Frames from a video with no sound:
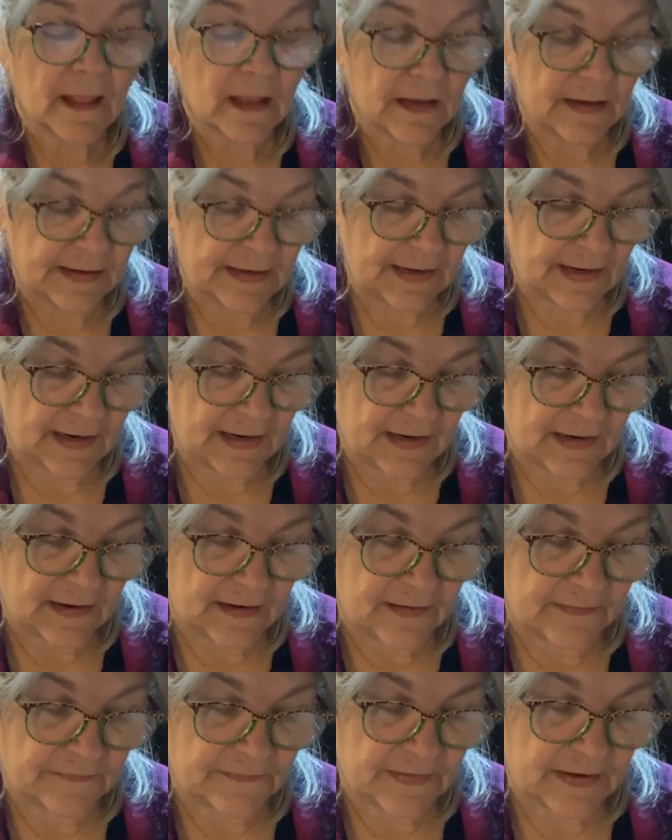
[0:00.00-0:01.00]

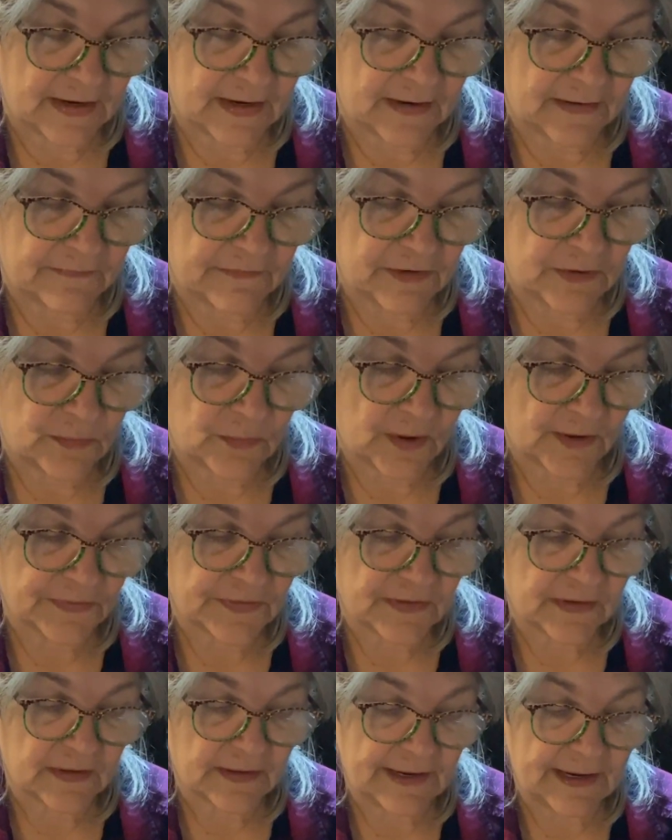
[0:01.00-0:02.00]
If you want
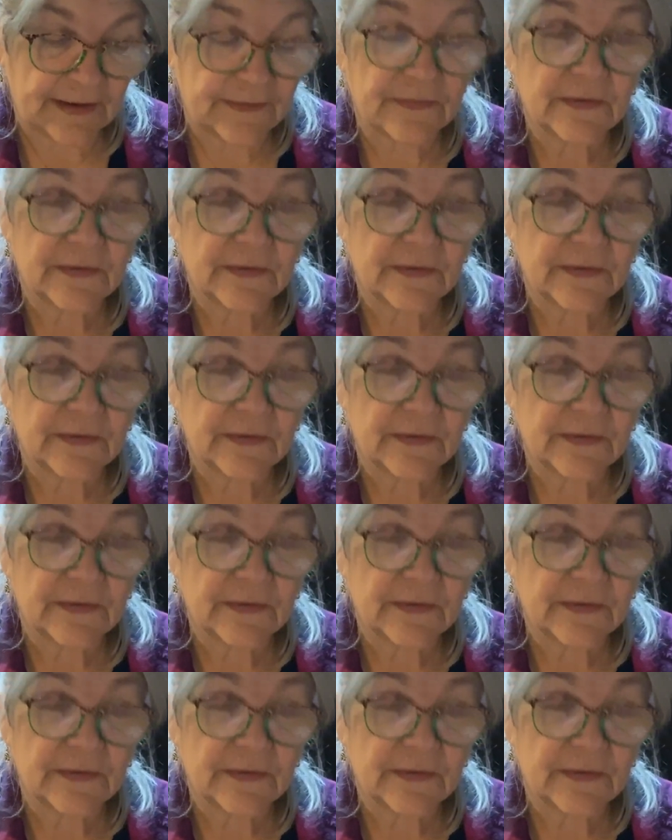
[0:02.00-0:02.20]
the link,